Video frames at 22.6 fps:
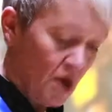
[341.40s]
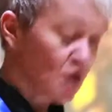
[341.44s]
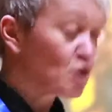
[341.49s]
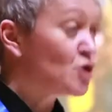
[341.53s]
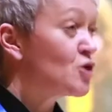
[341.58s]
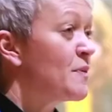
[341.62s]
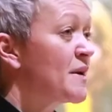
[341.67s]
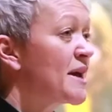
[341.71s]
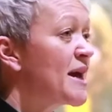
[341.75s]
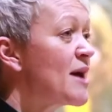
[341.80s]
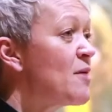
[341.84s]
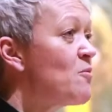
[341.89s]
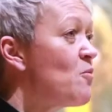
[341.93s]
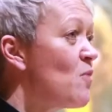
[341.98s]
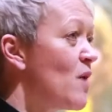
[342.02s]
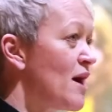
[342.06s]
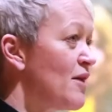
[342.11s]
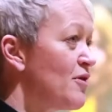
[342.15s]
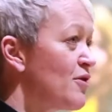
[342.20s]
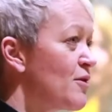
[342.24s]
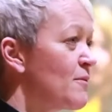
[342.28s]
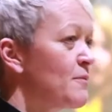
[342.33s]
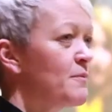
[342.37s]
to begin
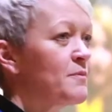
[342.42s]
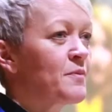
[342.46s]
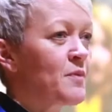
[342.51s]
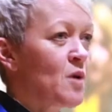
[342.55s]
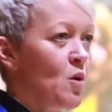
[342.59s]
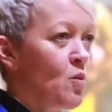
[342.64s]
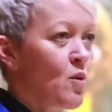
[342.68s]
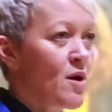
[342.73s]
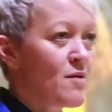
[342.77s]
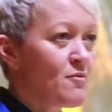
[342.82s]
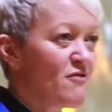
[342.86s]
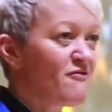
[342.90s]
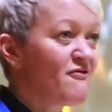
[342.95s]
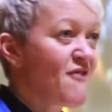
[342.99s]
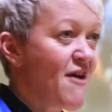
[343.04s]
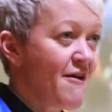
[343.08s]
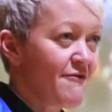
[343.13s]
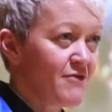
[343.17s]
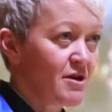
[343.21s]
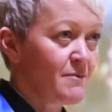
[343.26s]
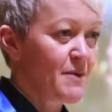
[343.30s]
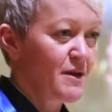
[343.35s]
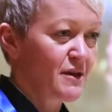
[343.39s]
with, we were
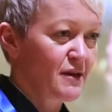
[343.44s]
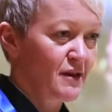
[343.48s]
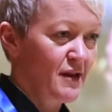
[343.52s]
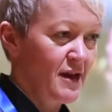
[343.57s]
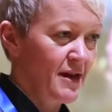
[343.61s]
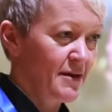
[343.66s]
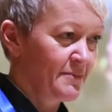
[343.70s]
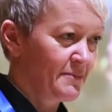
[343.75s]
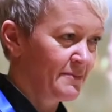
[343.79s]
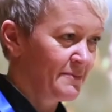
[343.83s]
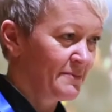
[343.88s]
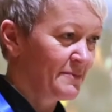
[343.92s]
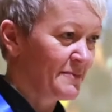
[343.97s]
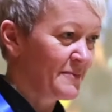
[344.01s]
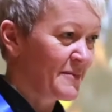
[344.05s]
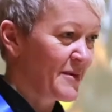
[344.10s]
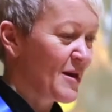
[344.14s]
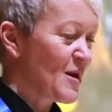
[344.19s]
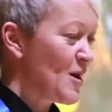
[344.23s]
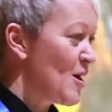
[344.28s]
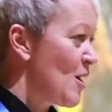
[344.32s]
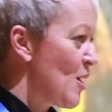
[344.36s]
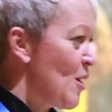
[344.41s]
very busy.
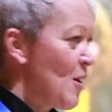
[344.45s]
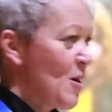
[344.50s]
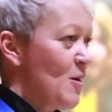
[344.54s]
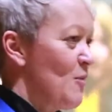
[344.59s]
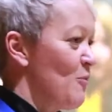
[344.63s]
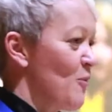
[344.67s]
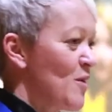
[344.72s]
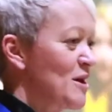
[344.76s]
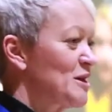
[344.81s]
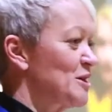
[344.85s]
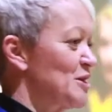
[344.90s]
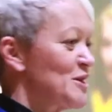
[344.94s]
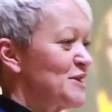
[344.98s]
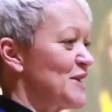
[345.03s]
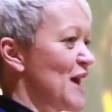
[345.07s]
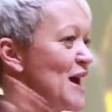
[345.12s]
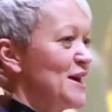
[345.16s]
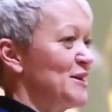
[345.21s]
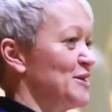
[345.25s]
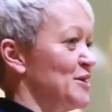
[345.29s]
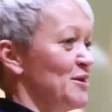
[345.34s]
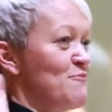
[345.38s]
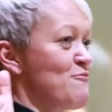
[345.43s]
We just
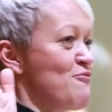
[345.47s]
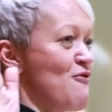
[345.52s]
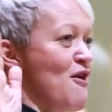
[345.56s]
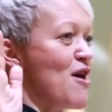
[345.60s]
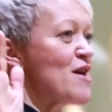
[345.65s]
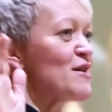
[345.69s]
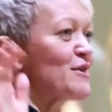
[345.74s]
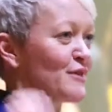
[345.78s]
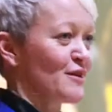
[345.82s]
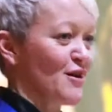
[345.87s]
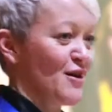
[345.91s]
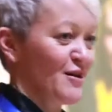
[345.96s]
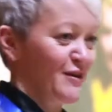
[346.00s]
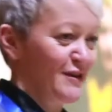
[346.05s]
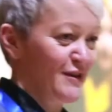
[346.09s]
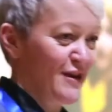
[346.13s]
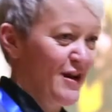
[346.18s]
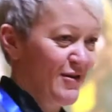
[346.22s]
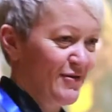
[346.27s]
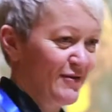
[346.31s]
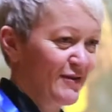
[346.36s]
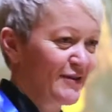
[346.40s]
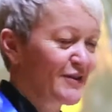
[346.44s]
had to brace
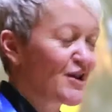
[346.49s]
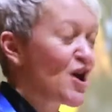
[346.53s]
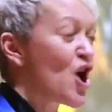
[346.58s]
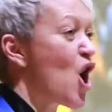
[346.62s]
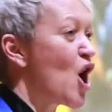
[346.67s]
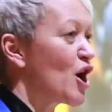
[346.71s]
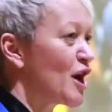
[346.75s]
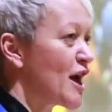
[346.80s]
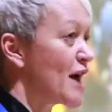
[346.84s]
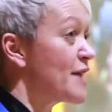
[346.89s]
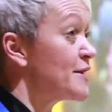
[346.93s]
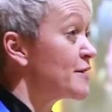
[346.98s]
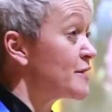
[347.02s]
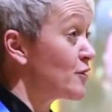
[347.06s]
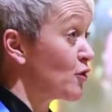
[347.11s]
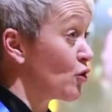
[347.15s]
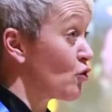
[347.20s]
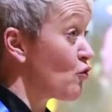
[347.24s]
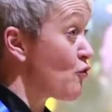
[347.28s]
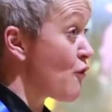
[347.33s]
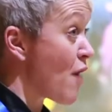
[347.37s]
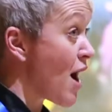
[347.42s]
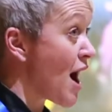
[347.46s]
ourselves against the
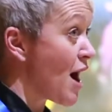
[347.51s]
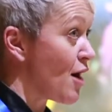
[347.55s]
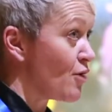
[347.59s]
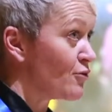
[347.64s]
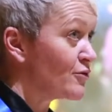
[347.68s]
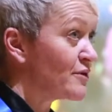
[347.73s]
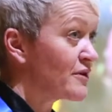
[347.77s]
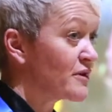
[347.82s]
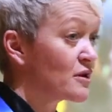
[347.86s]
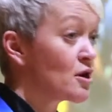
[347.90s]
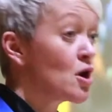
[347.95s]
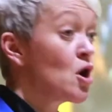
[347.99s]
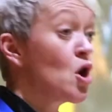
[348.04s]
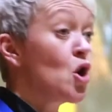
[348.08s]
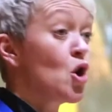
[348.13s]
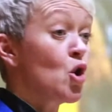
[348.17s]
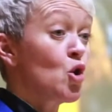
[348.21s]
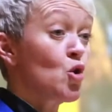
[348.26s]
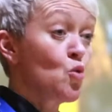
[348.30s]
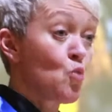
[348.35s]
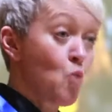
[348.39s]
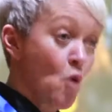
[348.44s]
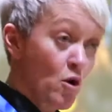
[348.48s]
crowds
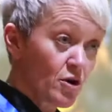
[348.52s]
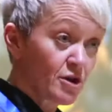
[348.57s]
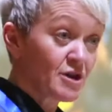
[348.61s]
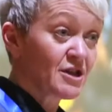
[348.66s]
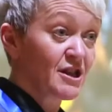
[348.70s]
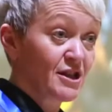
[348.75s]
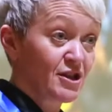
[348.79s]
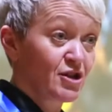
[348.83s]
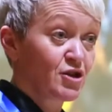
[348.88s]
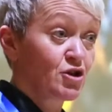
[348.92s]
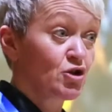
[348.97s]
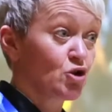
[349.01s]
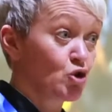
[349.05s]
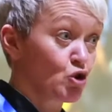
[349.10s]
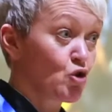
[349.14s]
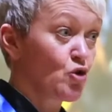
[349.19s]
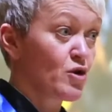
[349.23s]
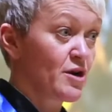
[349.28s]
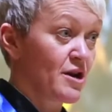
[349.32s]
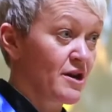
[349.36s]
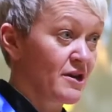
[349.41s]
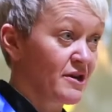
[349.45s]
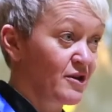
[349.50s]
who wanted to
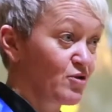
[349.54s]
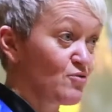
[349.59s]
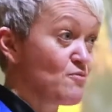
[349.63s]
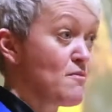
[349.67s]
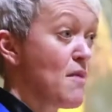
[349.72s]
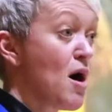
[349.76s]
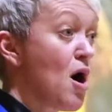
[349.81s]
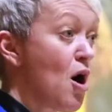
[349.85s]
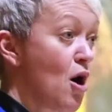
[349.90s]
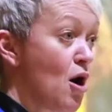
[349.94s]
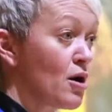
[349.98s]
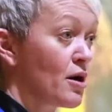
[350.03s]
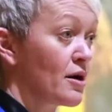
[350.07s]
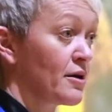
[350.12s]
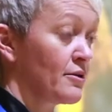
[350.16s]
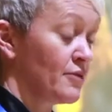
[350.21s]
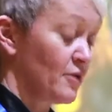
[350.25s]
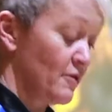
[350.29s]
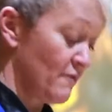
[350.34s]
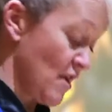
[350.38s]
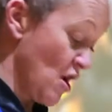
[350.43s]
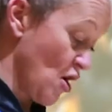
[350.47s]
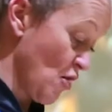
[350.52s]
join us to mark
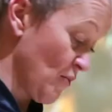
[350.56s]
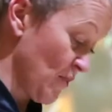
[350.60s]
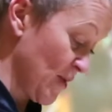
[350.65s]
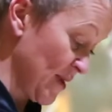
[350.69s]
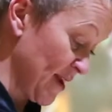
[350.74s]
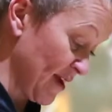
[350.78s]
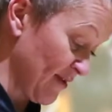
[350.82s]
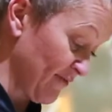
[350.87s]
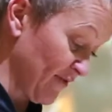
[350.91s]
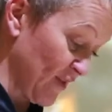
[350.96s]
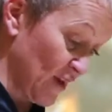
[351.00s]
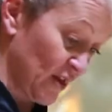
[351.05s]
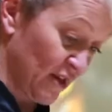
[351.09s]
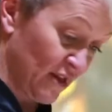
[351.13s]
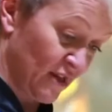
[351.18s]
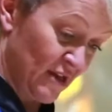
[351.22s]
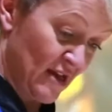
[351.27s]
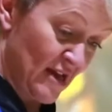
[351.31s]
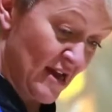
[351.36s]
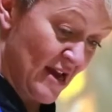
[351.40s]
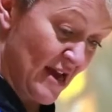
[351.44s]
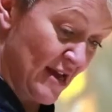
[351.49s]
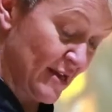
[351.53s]
the reopening of this
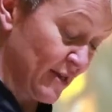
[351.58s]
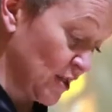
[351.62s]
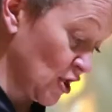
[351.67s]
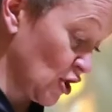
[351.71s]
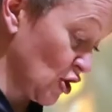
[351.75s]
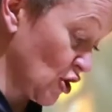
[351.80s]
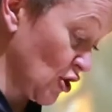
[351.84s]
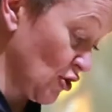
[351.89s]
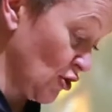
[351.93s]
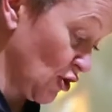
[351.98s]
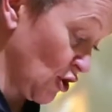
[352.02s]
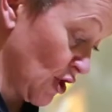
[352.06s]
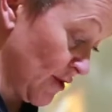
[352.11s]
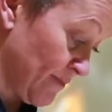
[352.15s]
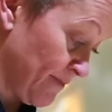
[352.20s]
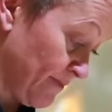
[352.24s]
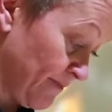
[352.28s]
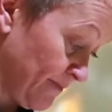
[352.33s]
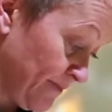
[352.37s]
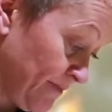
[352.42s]
institution.